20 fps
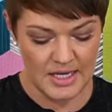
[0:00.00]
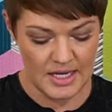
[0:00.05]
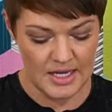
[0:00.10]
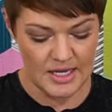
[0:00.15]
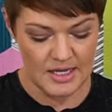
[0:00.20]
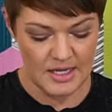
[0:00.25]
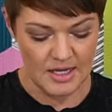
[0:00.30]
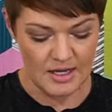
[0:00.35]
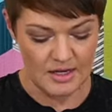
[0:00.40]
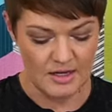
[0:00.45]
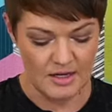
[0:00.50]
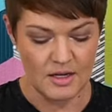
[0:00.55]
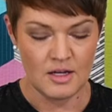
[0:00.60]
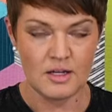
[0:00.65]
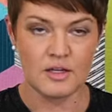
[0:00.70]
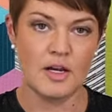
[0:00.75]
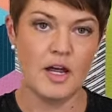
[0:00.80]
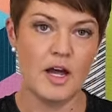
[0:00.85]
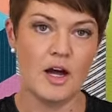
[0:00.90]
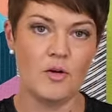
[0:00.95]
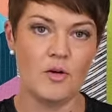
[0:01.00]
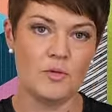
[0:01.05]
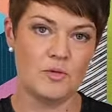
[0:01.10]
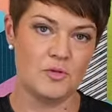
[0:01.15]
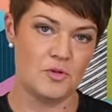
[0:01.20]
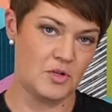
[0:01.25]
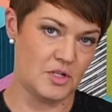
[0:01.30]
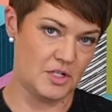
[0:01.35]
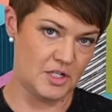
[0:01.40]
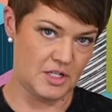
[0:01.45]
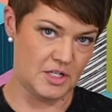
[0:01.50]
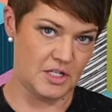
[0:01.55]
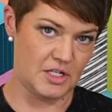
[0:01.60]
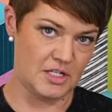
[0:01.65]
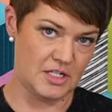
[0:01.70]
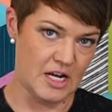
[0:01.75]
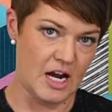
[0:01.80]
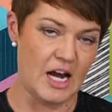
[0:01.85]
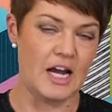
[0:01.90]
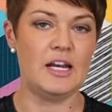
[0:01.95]
in. Now, you get to
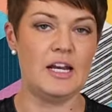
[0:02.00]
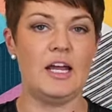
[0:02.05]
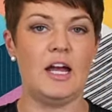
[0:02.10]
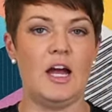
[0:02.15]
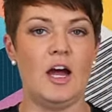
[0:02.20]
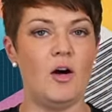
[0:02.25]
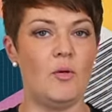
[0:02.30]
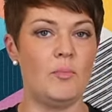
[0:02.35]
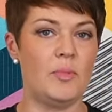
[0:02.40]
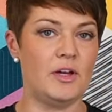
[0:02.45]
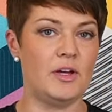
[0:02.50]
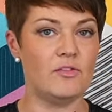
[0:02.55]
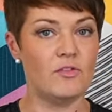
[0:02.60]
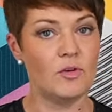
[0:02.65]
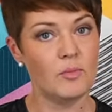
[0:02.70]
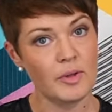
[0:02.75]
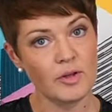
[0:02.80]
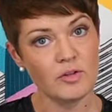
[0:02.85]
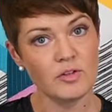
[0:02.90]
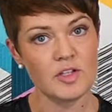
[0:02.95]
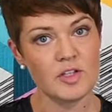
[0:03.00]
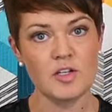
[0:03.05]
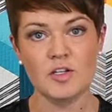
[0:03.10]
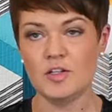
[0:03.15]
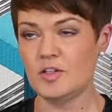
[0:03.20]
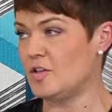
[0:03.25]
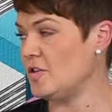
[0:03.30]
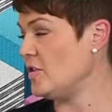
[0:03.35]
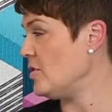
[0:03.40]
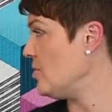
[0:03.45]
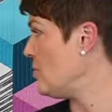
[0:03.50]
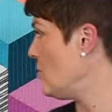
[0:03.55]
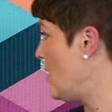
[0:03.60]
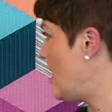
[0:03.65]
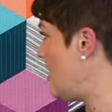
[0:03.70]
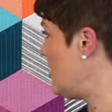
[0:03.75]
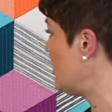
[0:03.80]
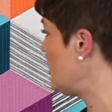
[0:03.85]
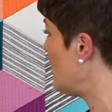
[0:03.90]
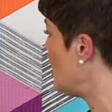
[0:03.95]
decide, how big of a building do you want?